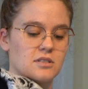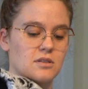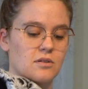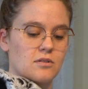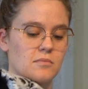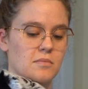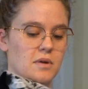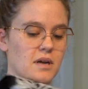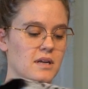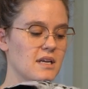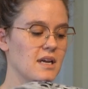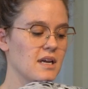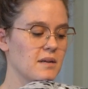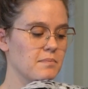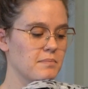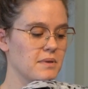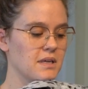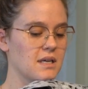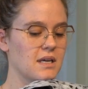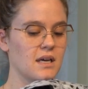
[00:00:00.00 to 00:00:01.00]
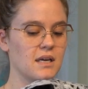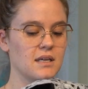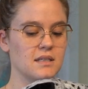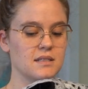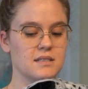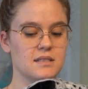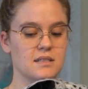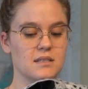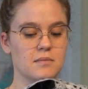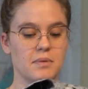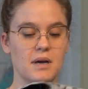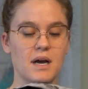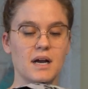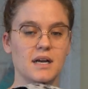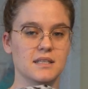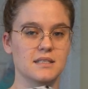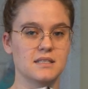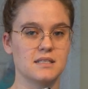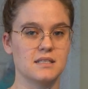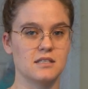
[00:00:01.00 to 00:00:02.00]
sewn them on yet because the
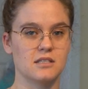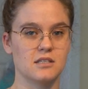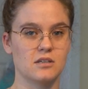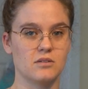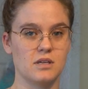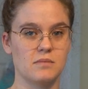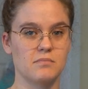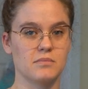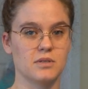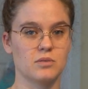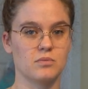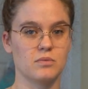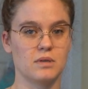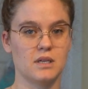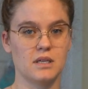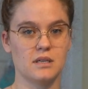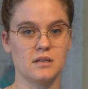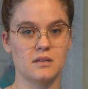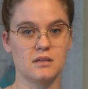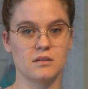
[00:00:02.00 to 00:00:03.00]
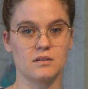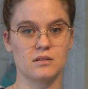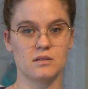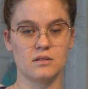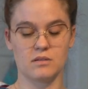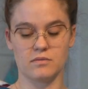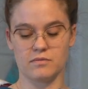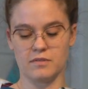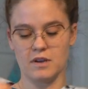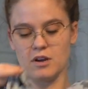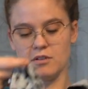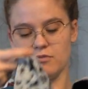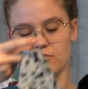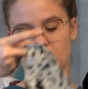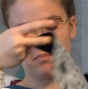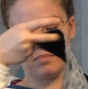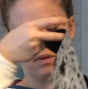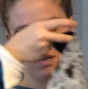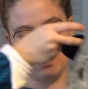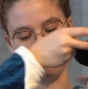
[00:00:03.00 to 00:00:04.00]
pockets need to go in between the very
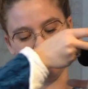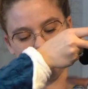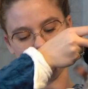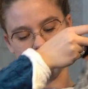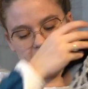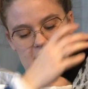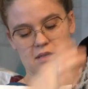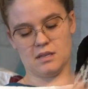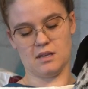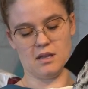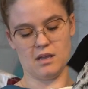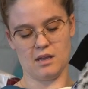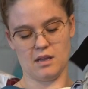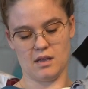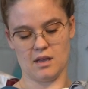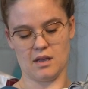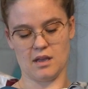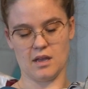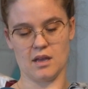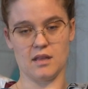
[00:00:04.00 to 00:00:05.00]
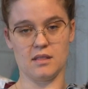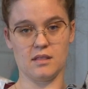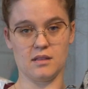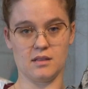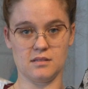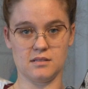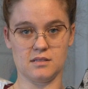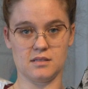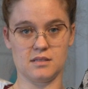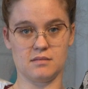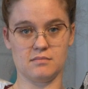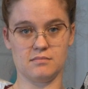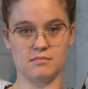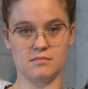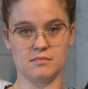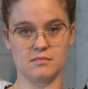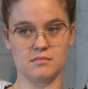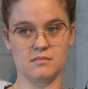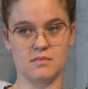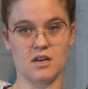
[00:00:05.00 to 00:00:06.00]
front panels and these
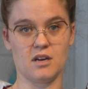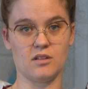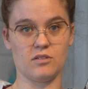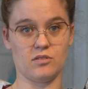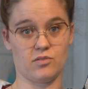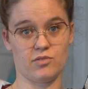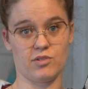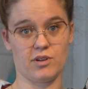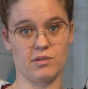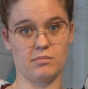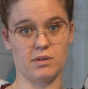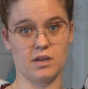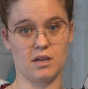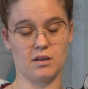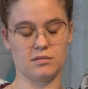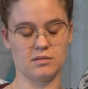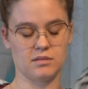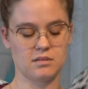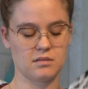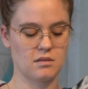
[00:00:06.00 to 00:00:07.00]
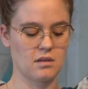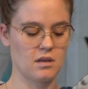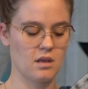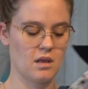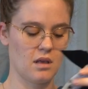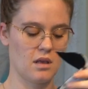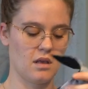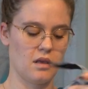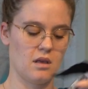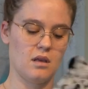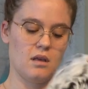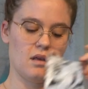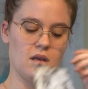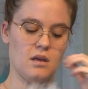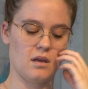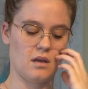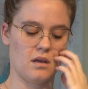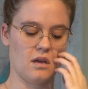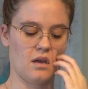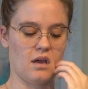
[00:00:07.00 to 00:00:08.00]
other front panels.
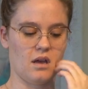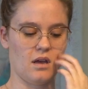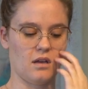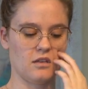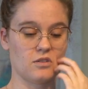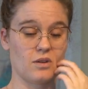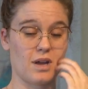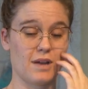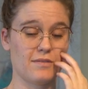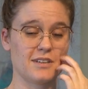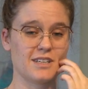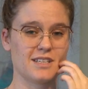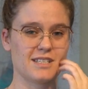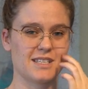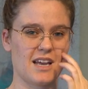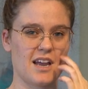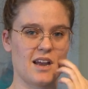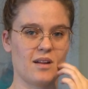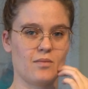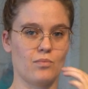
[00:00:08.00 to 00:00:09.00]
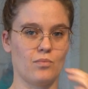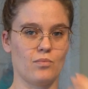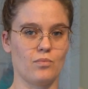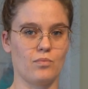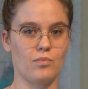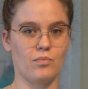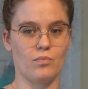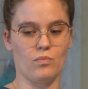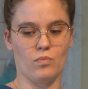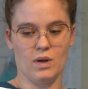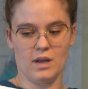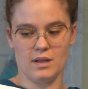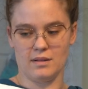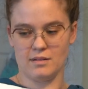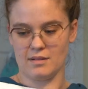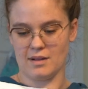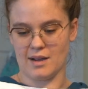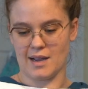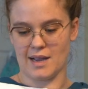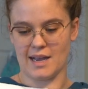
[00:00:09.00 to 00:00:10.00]
So I have to decide what
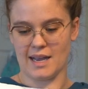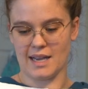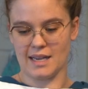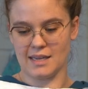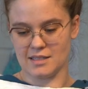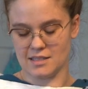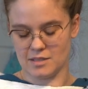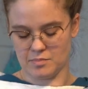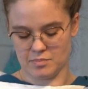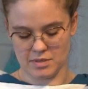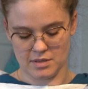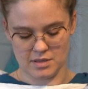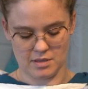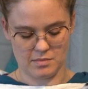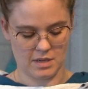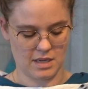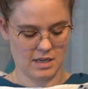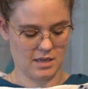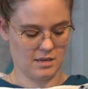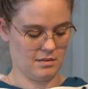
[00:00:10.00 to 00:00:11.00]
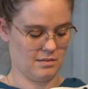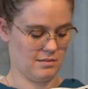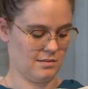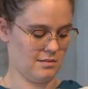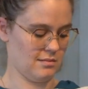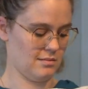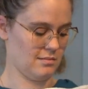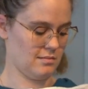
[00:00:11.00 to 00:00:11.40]
height to put them at, and I